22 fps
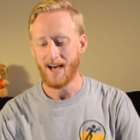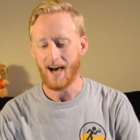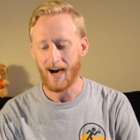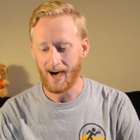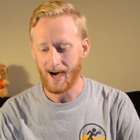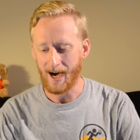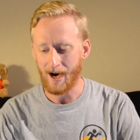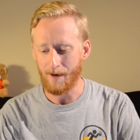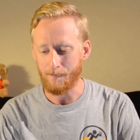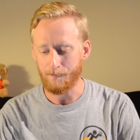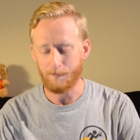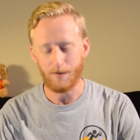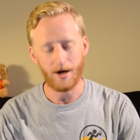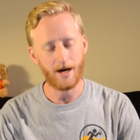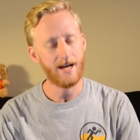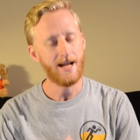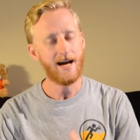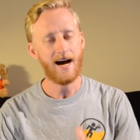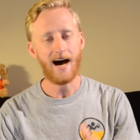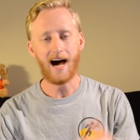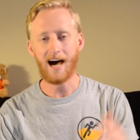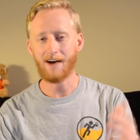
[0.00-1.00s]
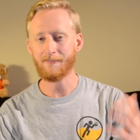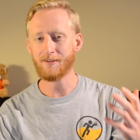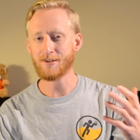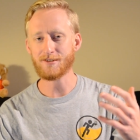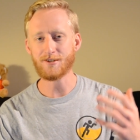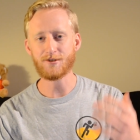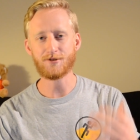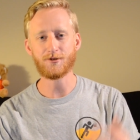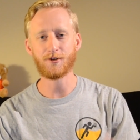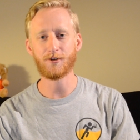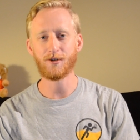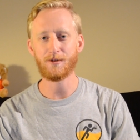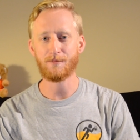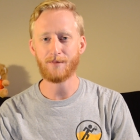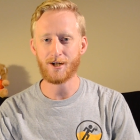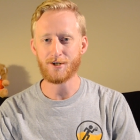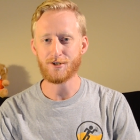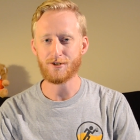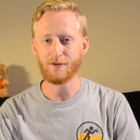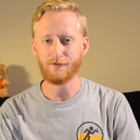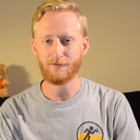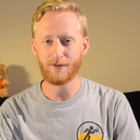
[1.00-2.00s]
um, but obviously sold a
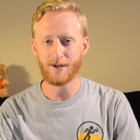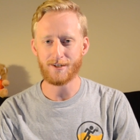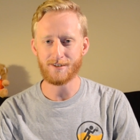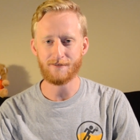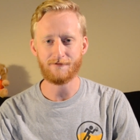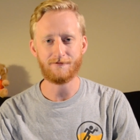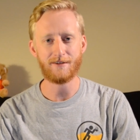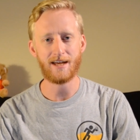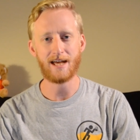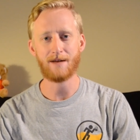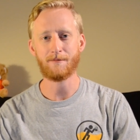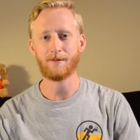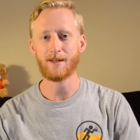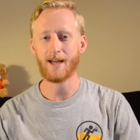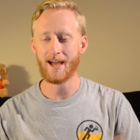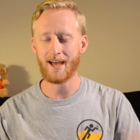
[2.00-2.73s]
bunch to friends and family.